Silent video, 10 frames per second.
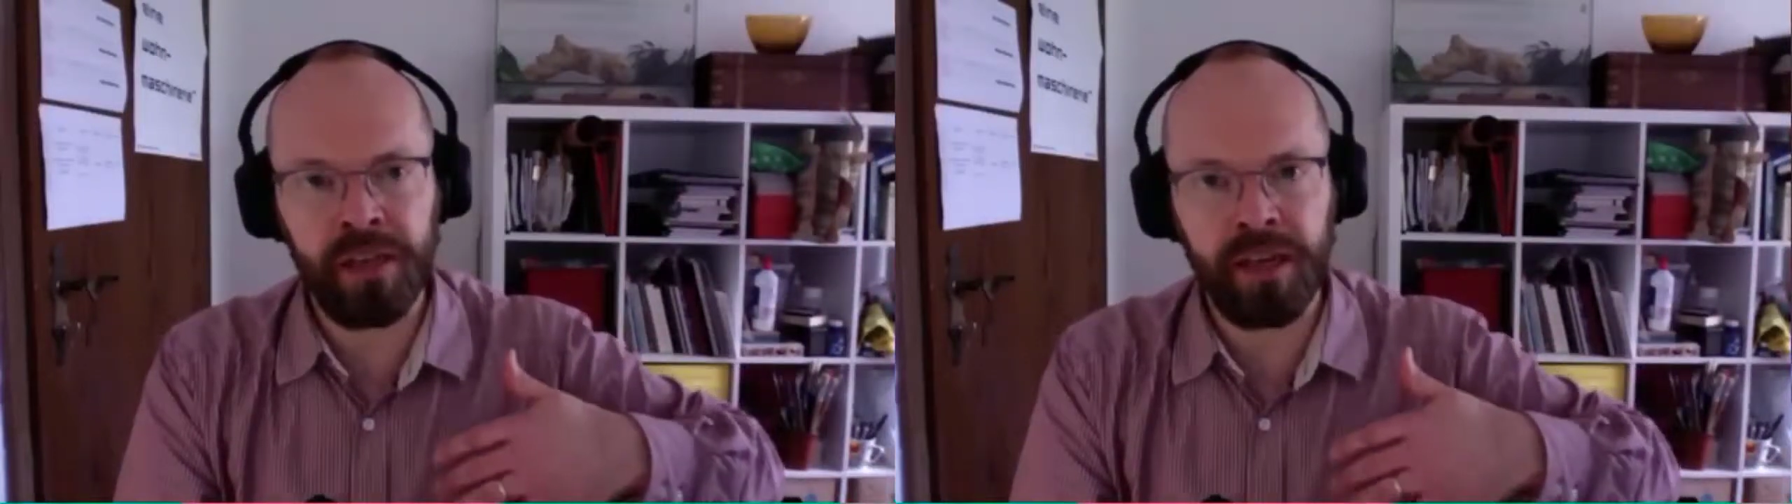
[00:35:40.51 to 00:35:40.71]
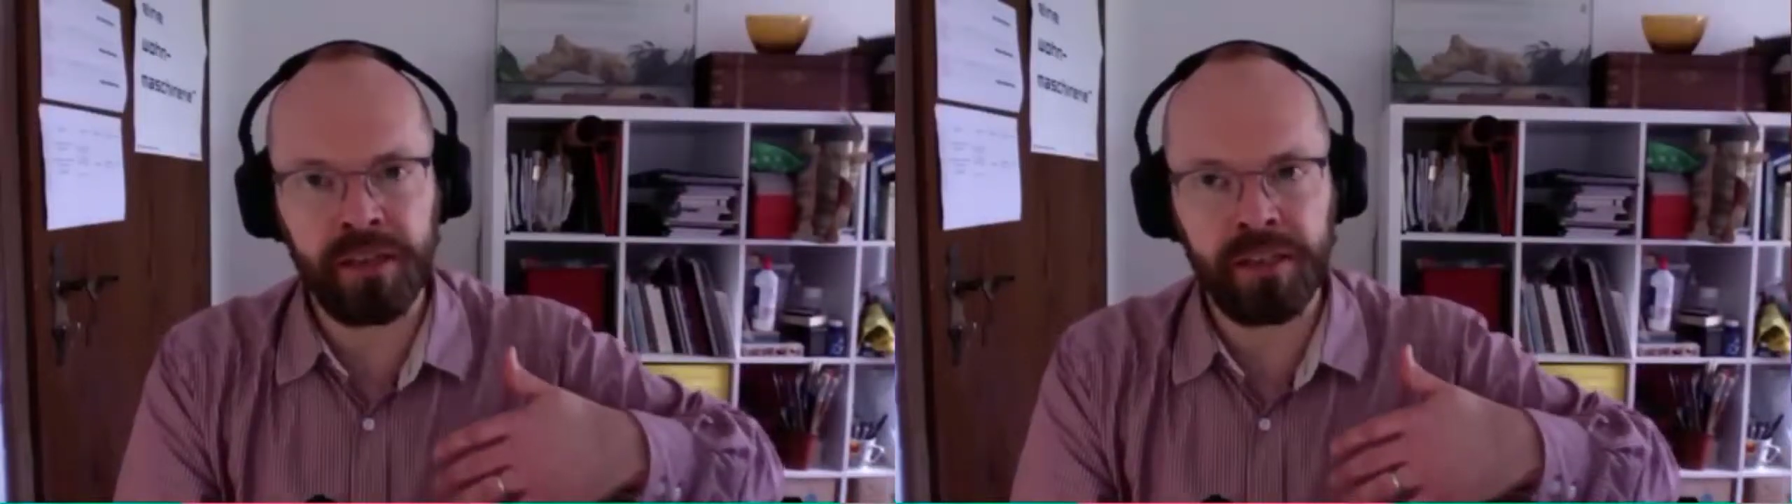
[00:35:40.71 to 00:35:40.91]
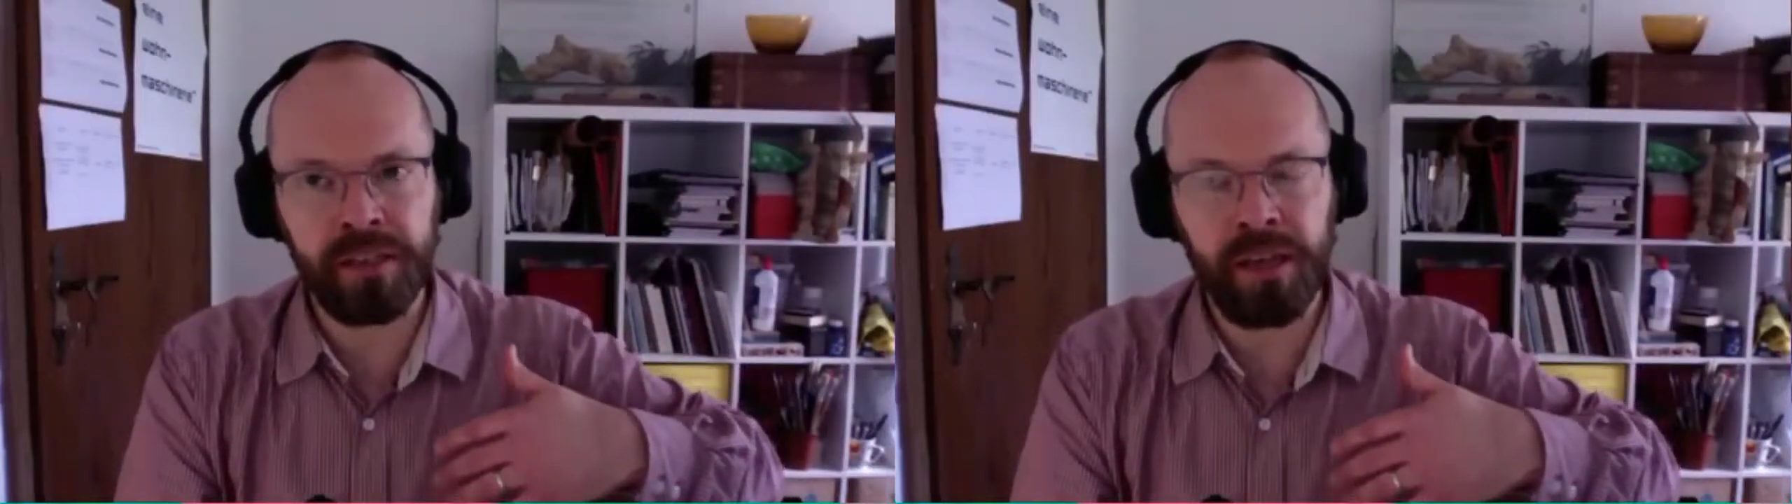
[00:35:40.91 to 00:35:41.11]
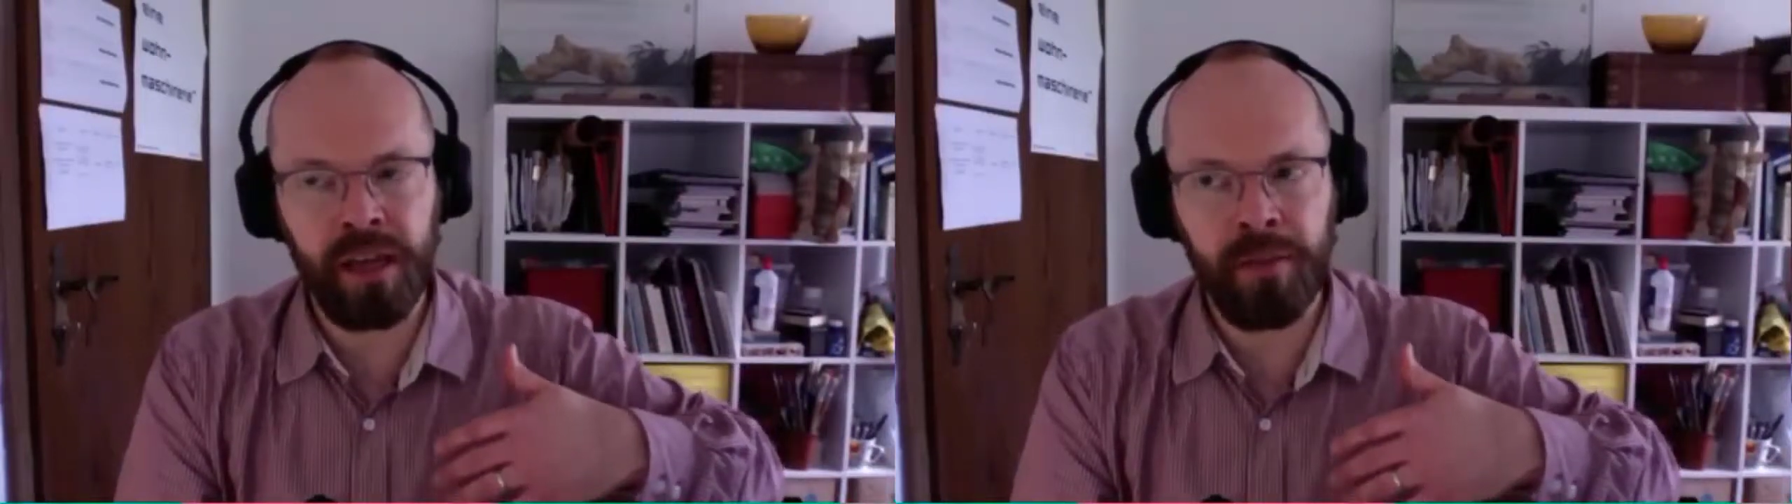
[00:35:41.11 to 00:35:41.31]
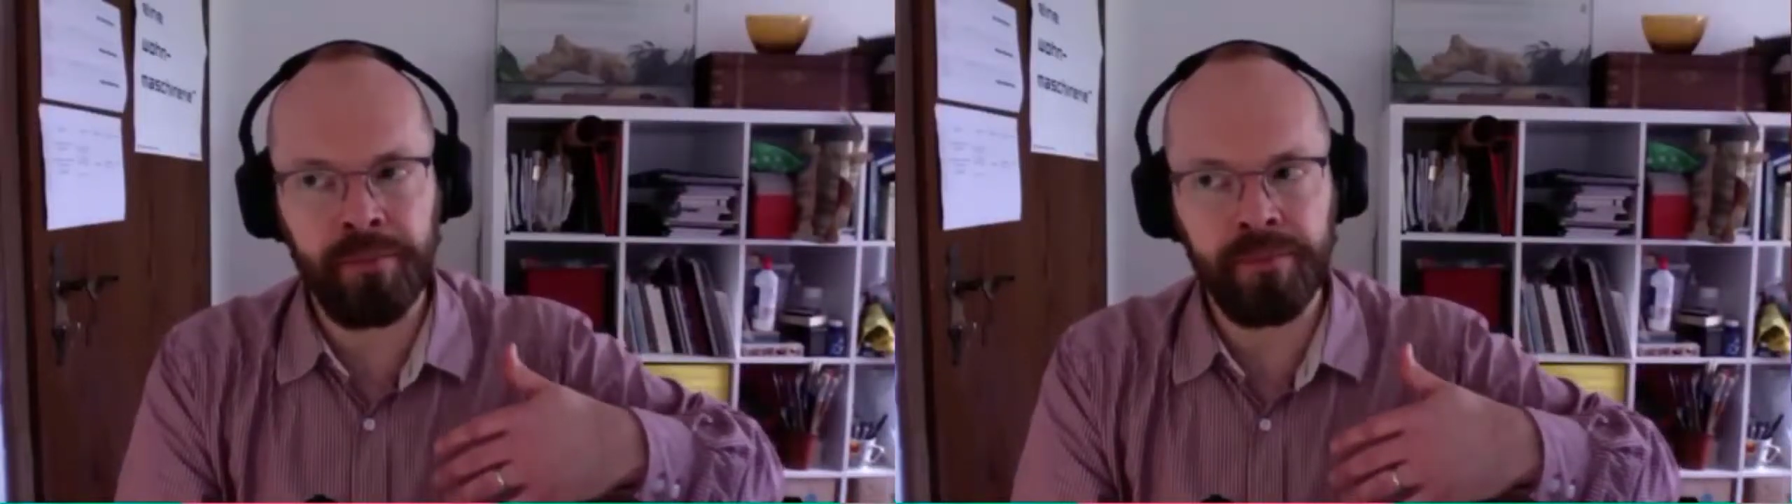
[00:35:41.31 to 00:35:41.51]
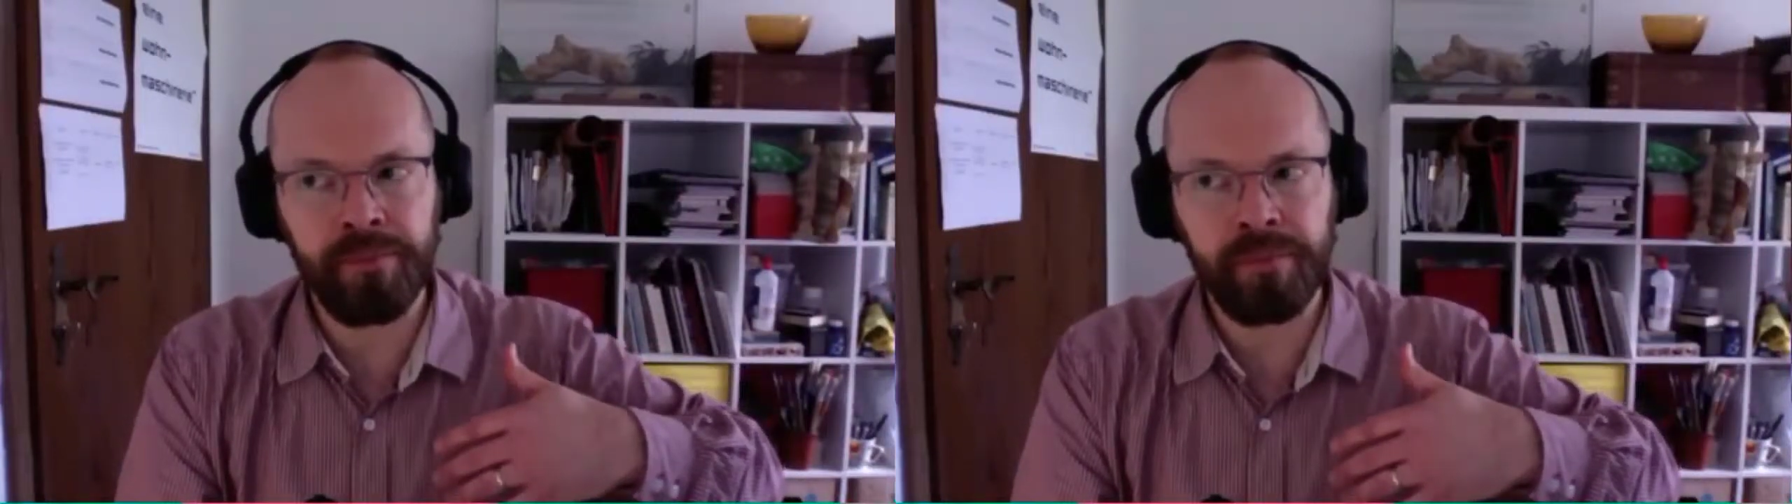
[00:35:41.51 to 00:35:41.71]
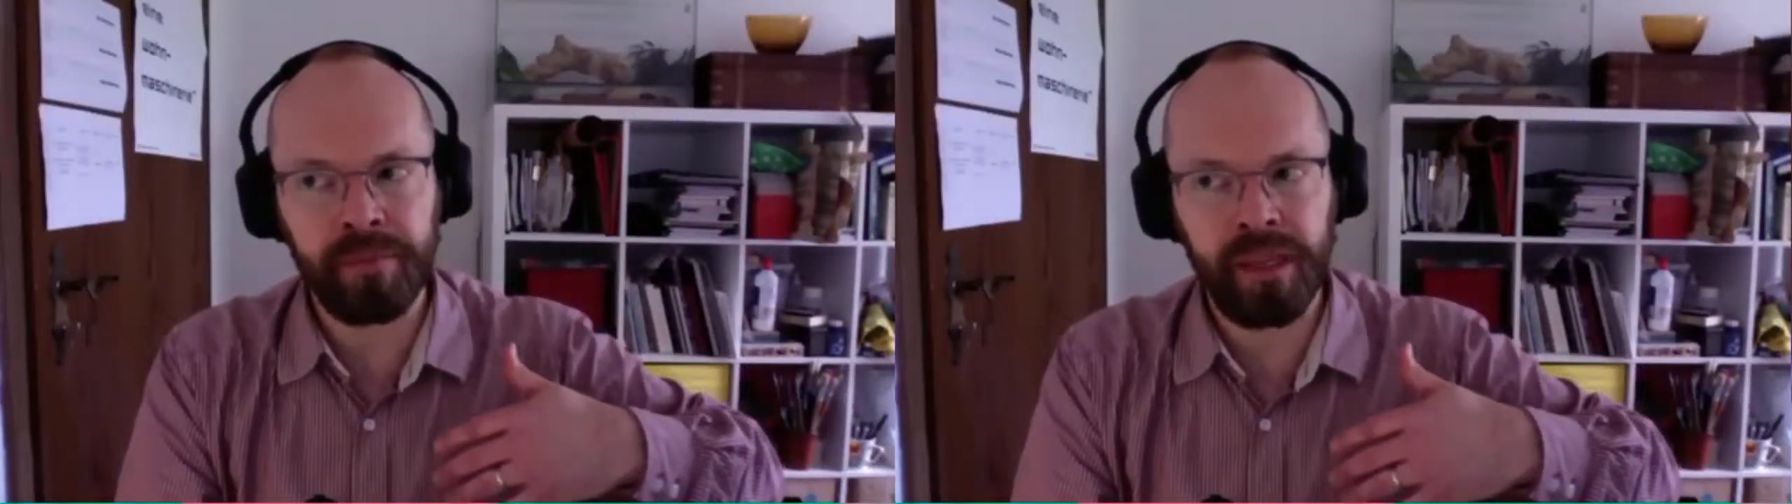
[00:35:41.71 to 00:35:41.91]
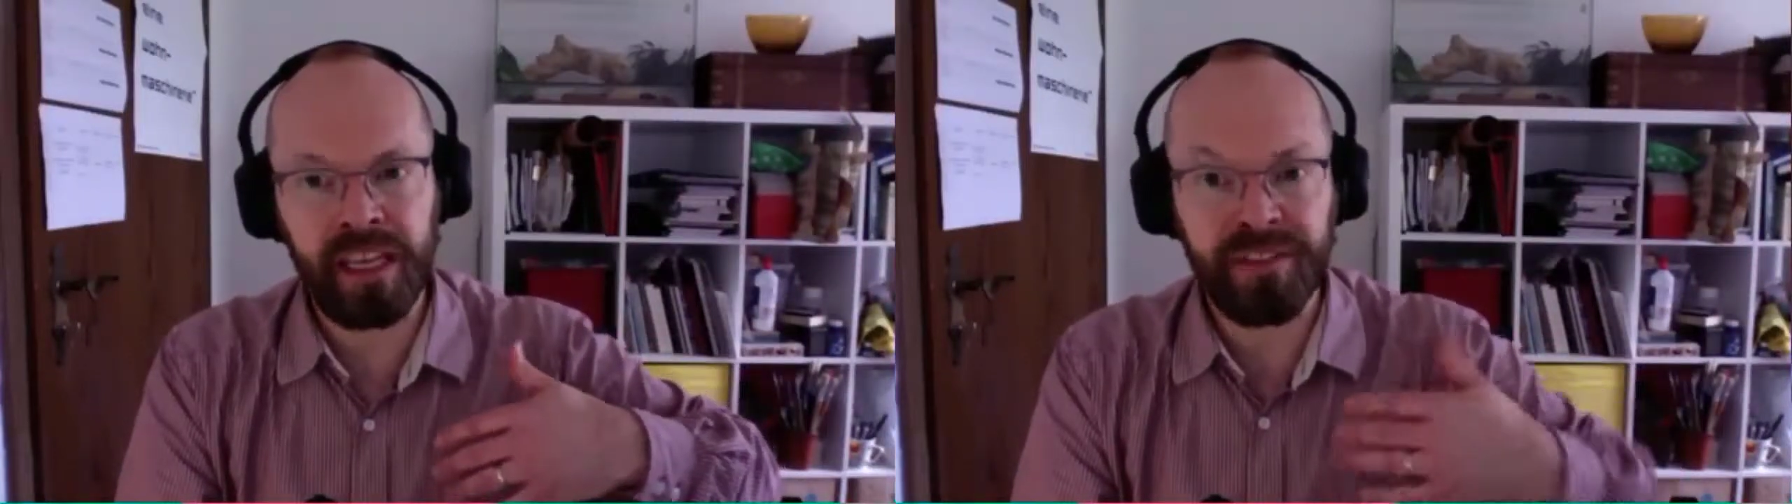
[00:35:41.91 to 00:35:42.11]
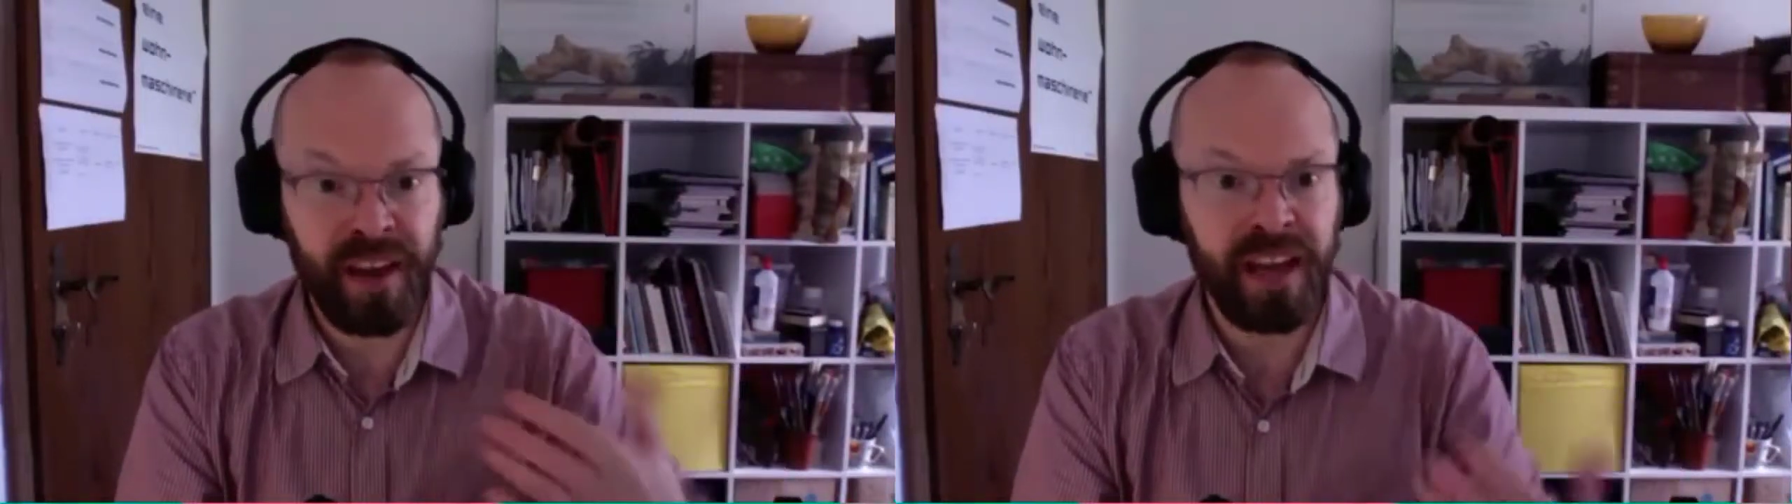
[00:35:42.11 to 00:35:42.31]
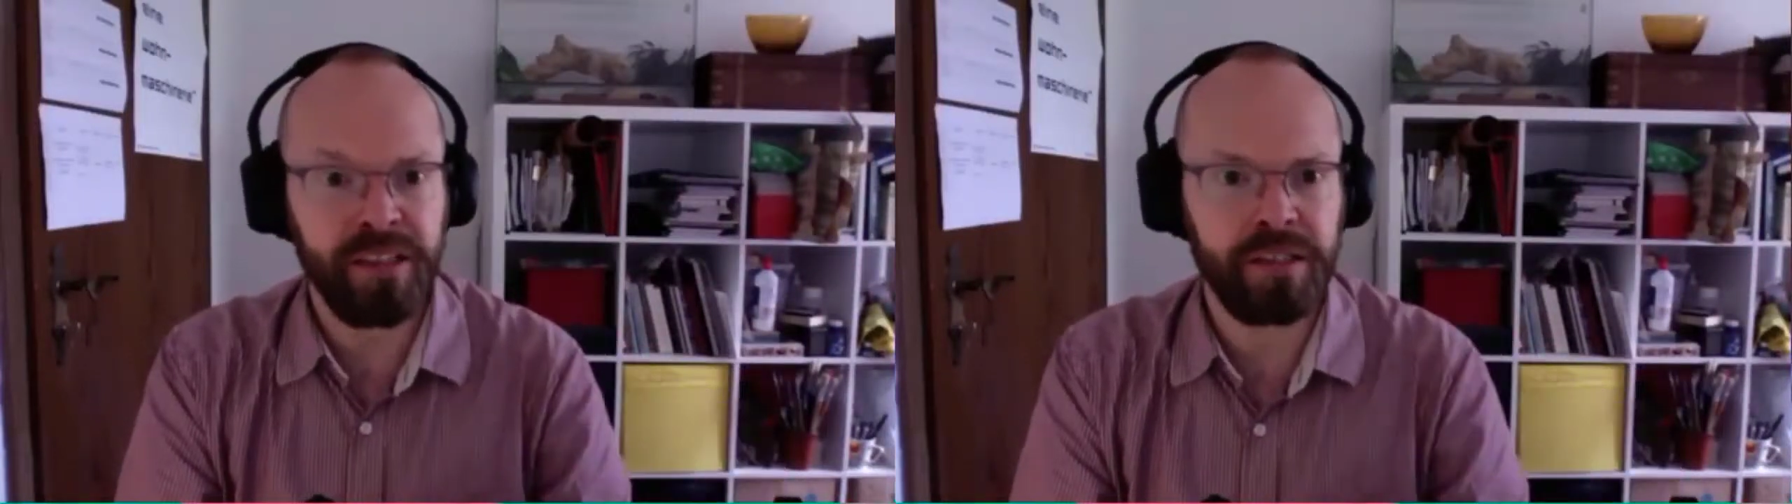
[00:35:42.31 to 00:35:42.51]
that it's
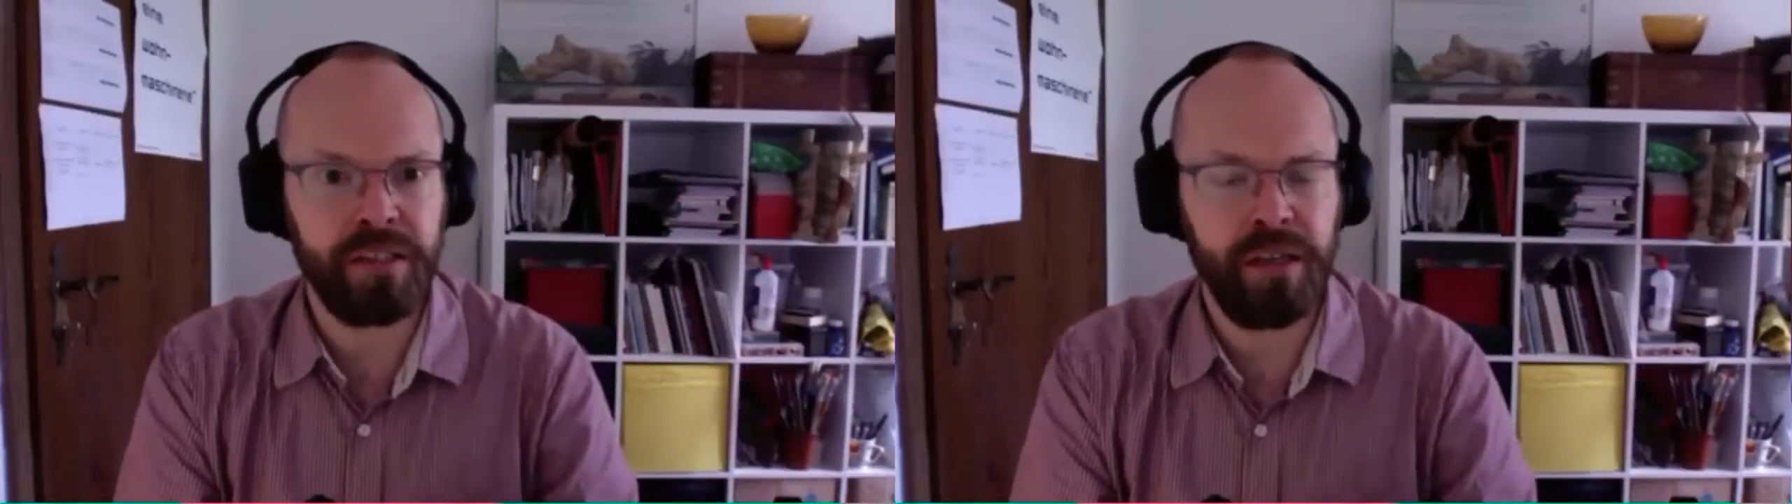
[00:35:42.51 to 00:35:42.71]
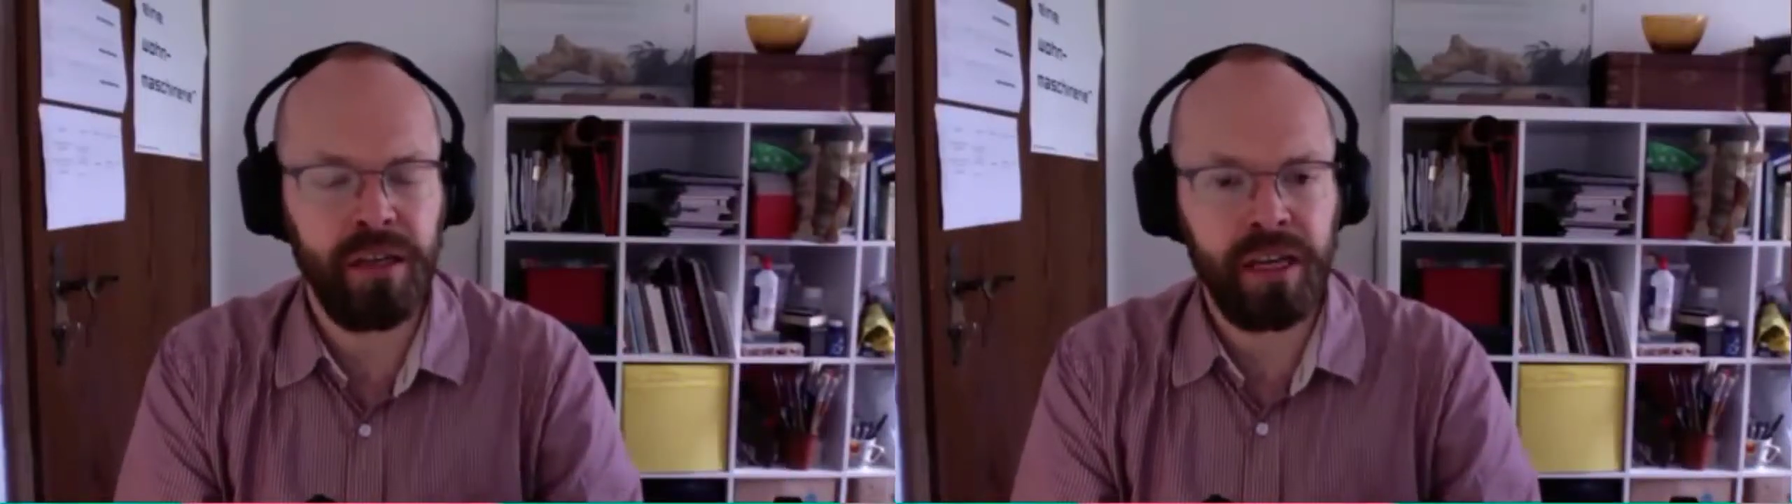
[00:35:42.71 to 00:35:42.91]
fast.